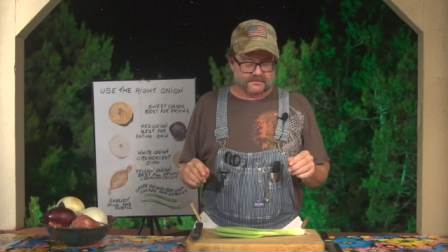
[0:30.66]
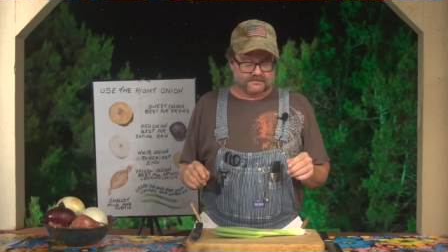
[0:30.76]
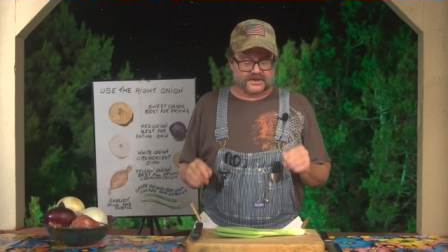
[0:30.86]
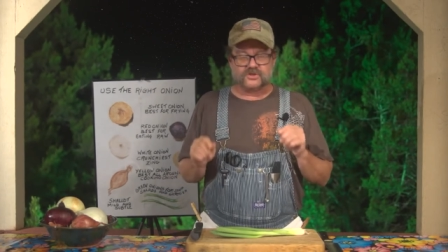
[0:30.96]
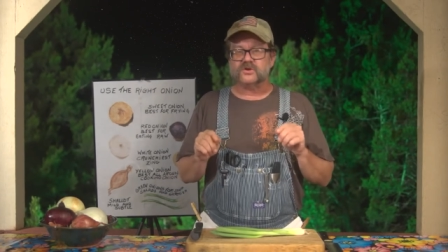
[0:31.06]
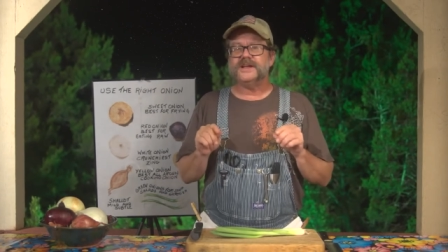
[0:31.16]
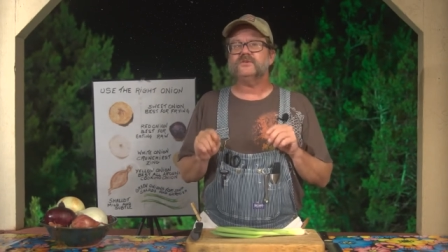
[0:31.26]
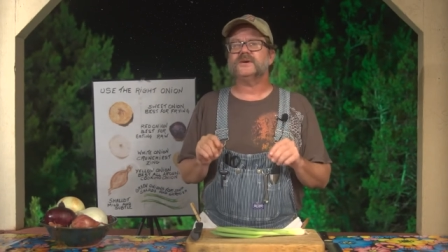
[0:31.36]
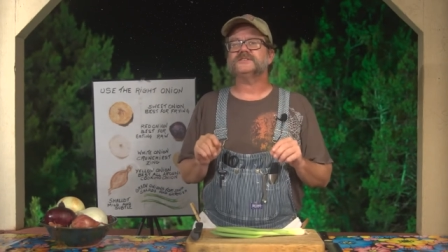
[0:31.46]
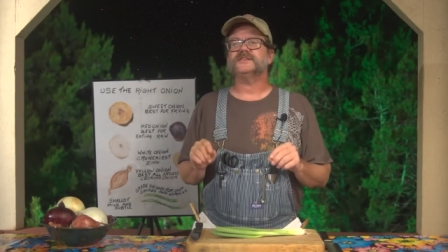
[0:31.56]
but they're
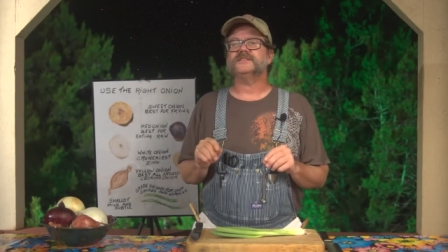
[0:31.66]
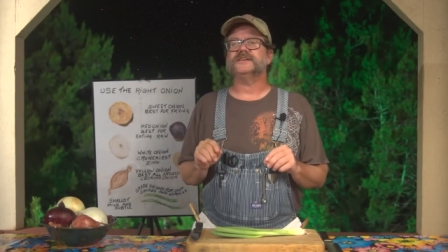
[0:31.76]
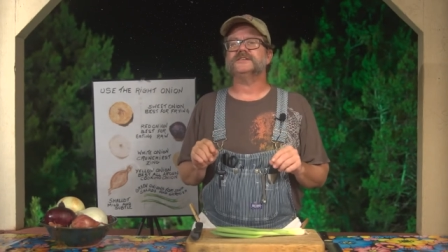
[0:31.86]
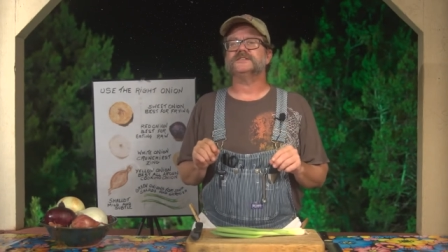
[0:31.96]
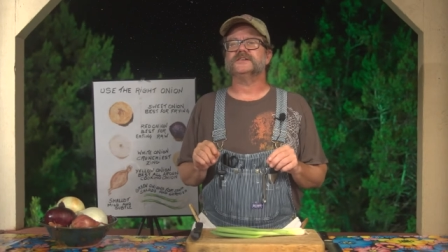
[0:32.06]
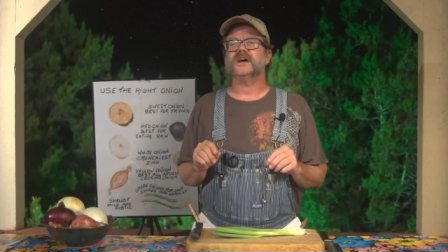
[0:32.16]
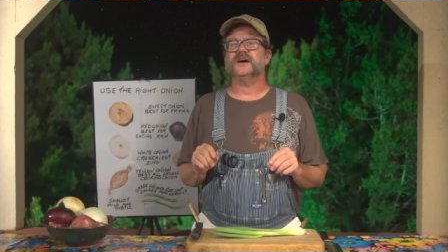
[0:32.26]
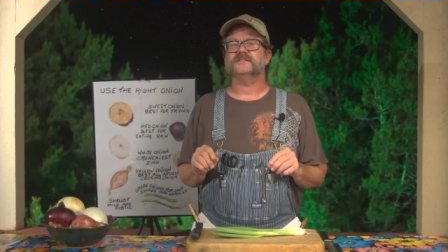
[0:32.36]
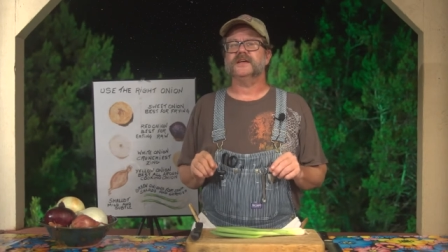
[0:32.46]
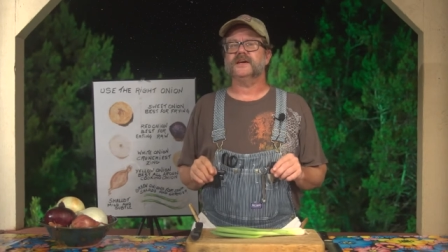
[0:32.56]
interesting things to
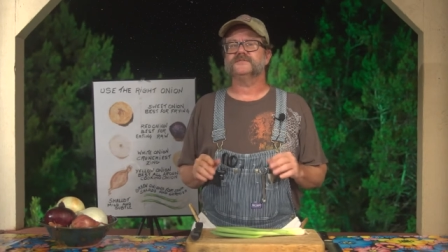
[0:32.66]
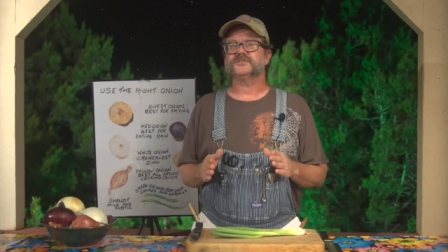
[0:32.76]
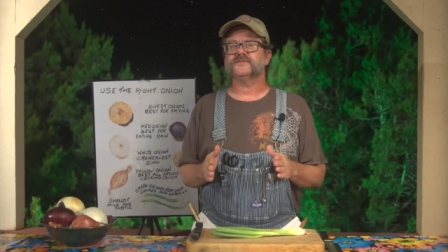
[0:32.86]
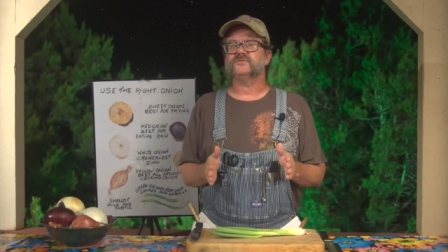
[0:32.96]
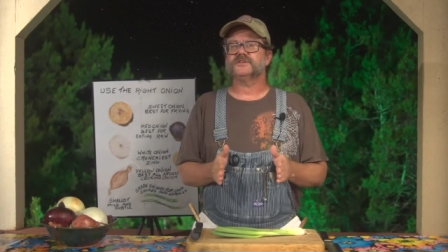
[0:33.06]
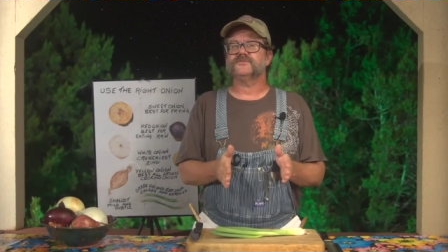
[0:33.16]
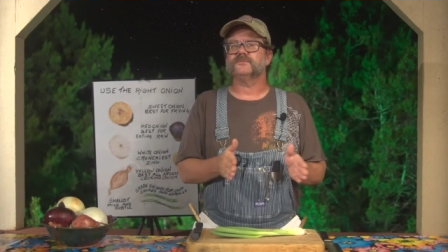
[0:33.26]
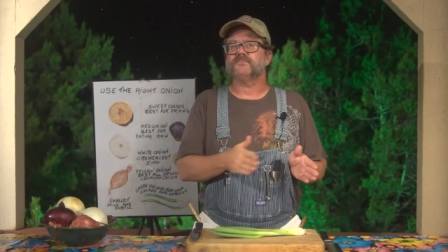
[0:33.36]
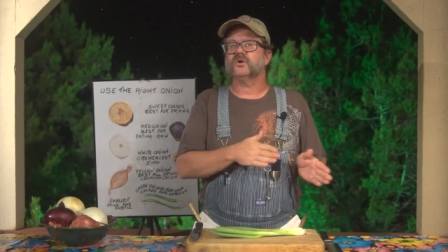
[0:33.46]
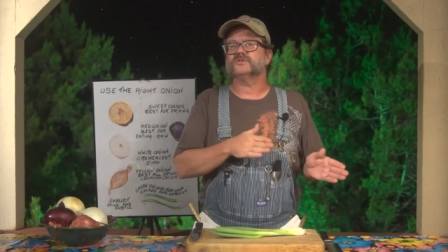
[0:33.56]
cut. They have several
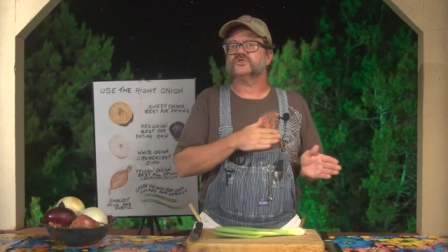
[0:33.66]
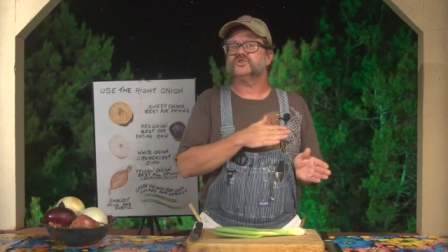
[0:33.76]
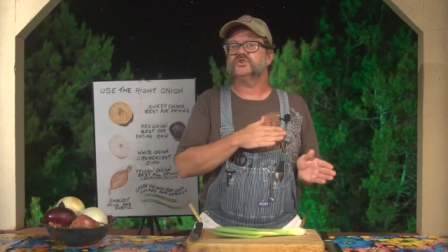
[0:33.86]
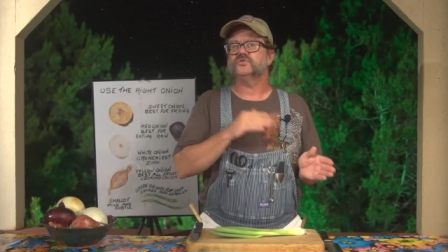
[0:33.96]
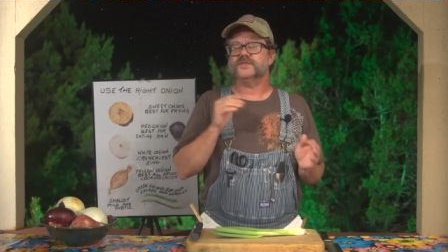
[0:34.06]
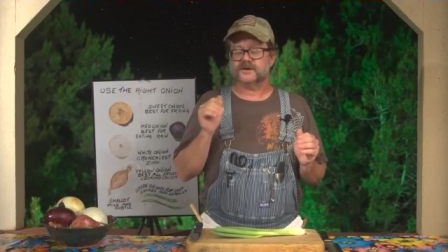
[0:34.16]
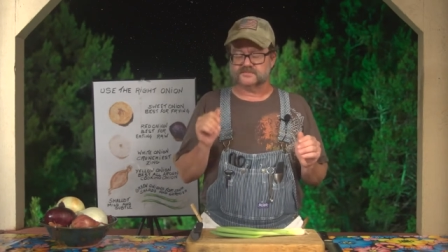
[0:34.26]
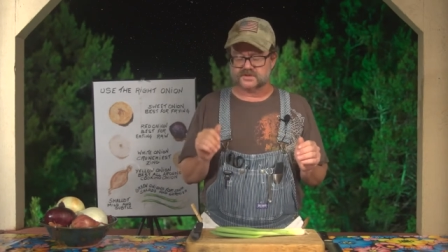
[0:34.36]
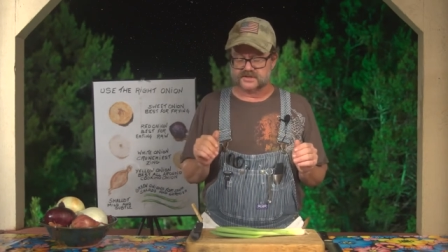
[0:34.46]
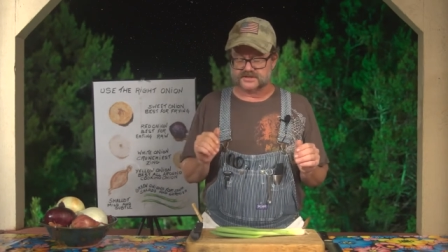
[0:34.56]
different parts to them,
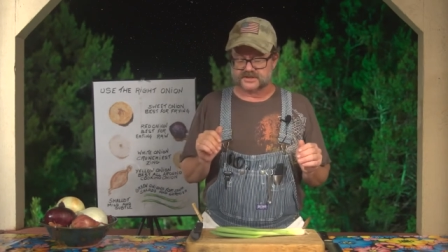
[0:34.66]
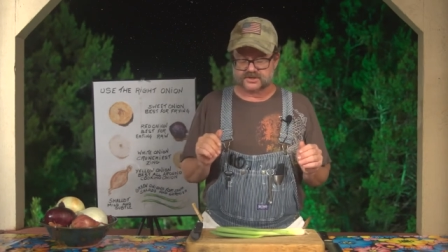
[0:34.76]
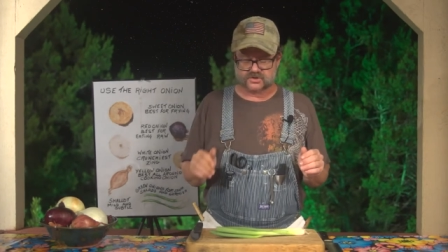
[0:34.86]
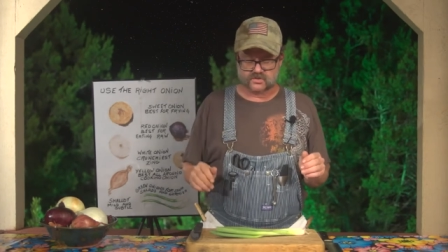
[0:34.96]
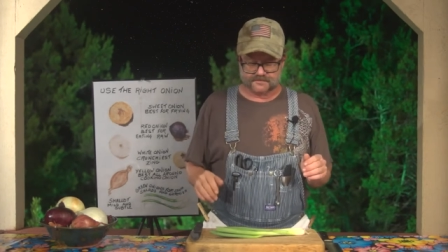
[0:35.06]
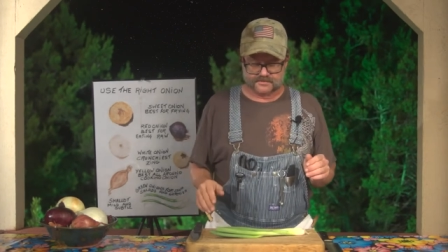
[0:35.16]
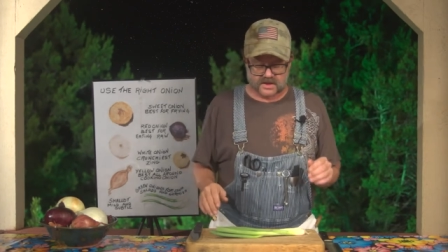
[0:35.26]
so let's get to them.